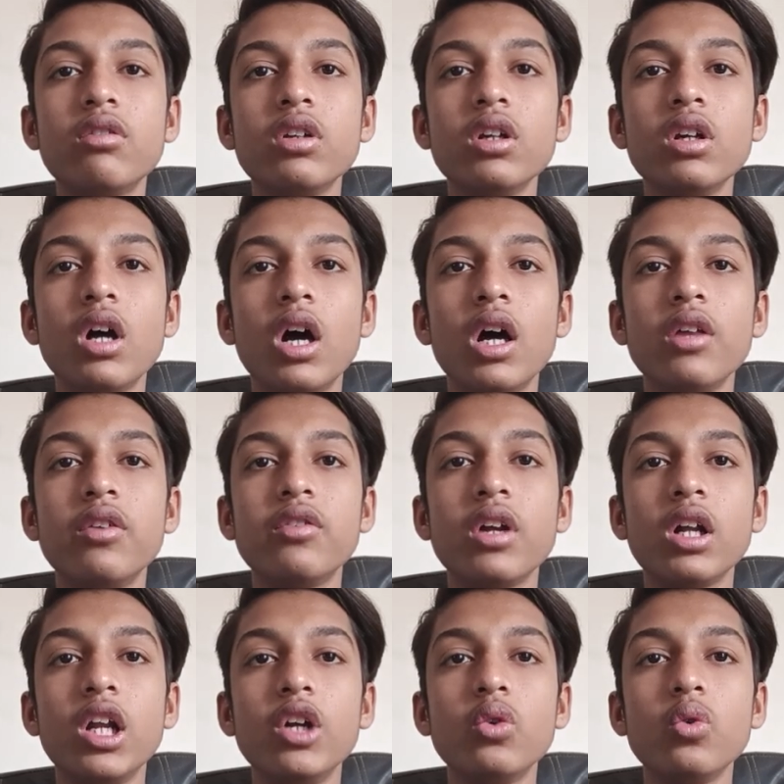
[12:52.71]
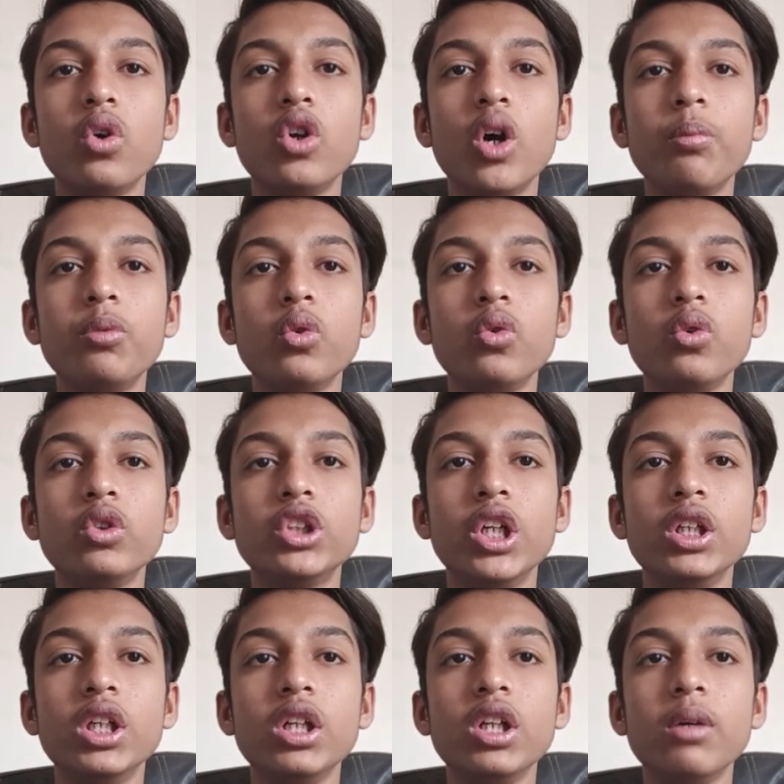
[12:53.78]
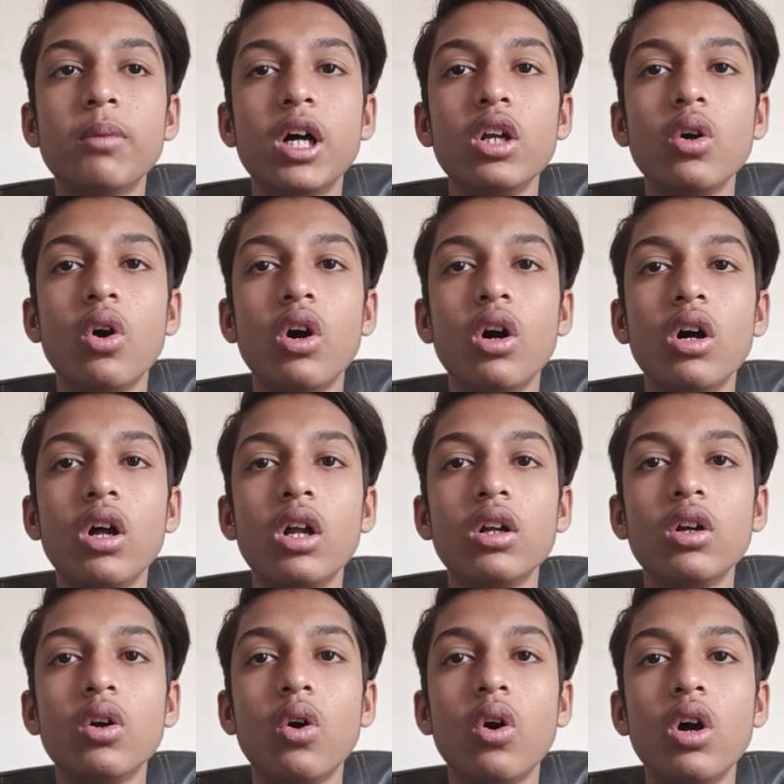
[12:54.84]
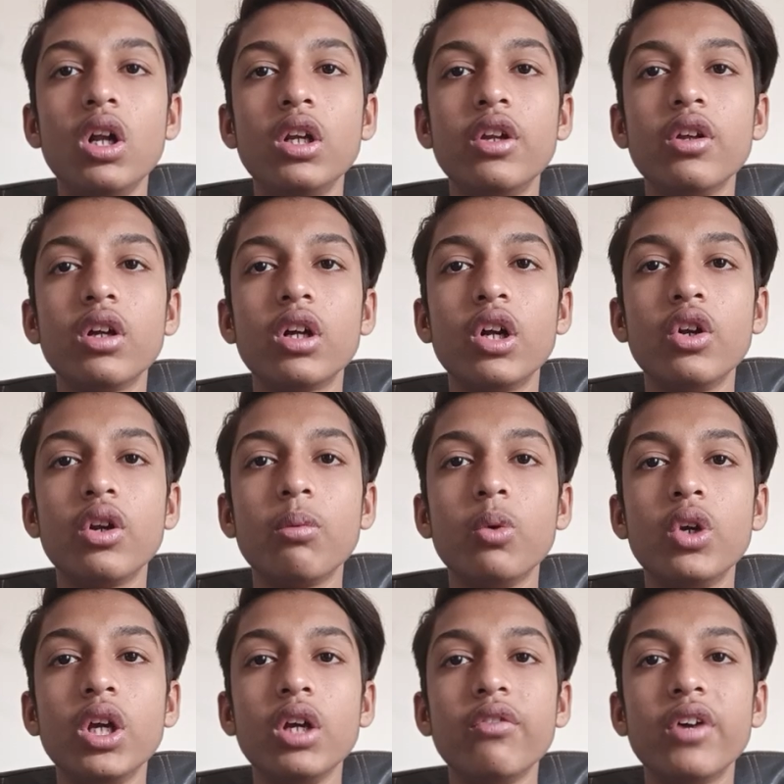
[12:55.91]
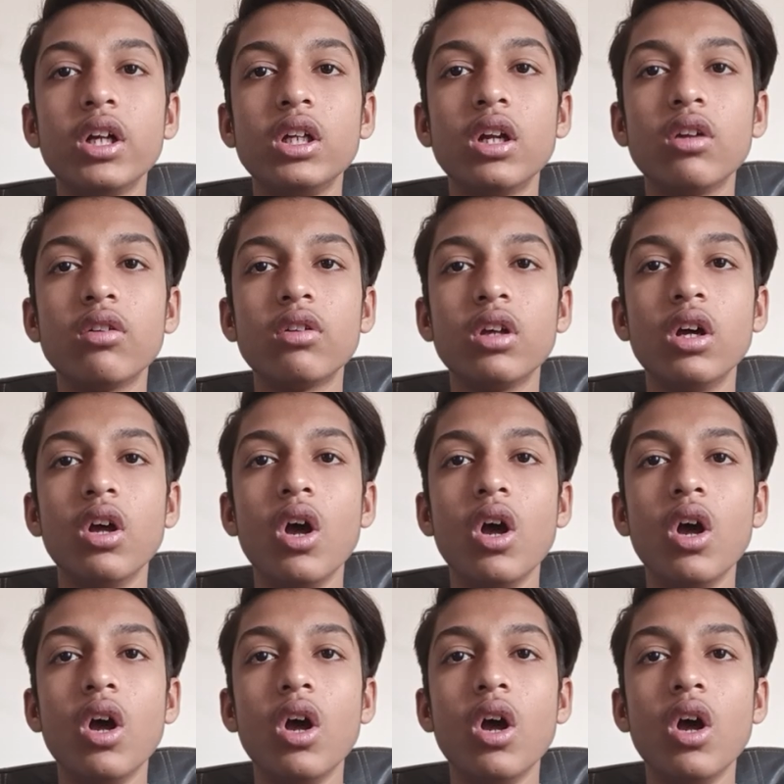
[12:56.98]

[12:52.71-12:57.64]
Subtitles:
struggle to adapt to changing demand or all the contributing factors.